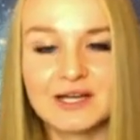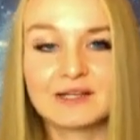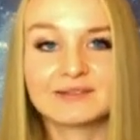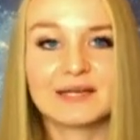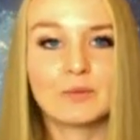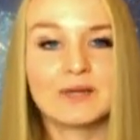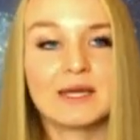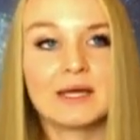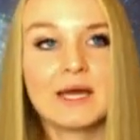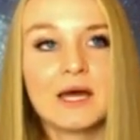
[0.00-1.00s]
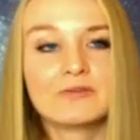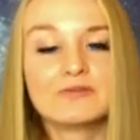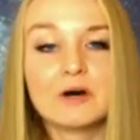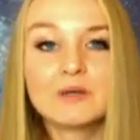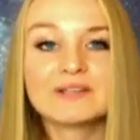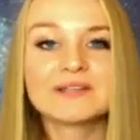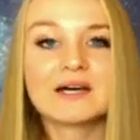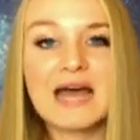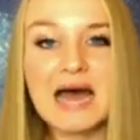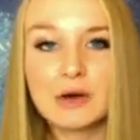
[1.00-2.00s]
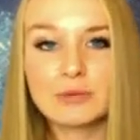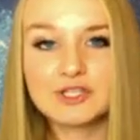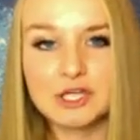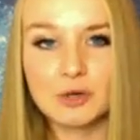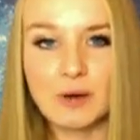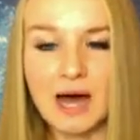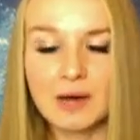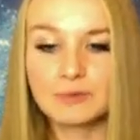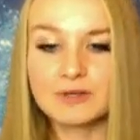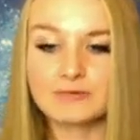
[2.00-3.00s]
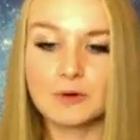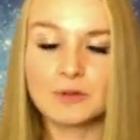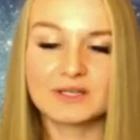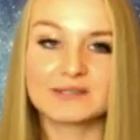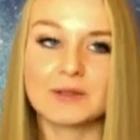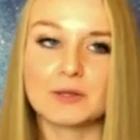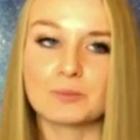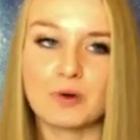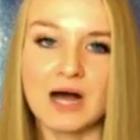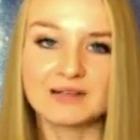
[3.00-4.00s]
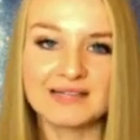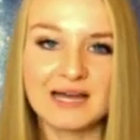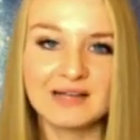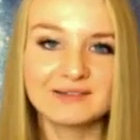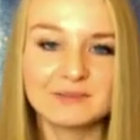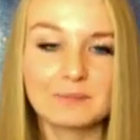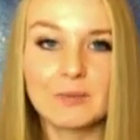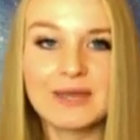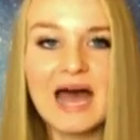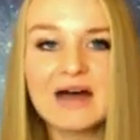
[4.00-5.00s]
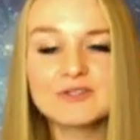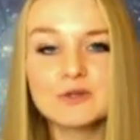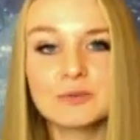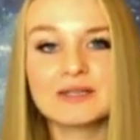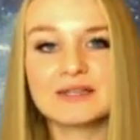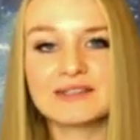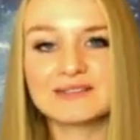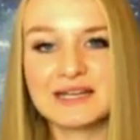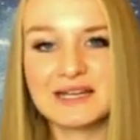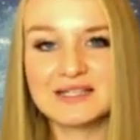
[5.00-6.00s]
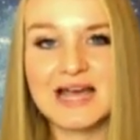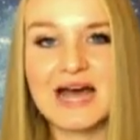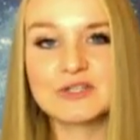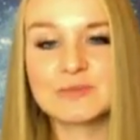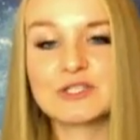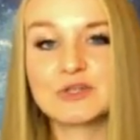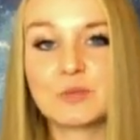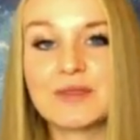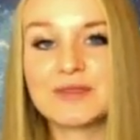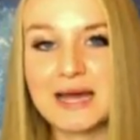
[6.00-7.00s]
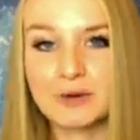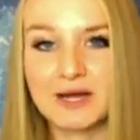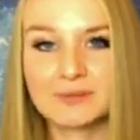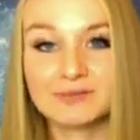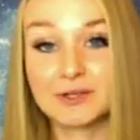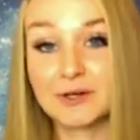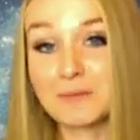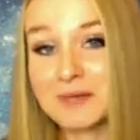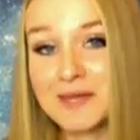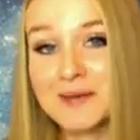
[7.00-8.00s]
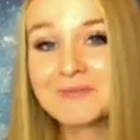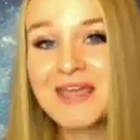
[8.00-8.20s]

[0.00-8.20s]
It's like we focus on how we show up, we focus on the process, but we have to release any attachment to what the outcome is going to be.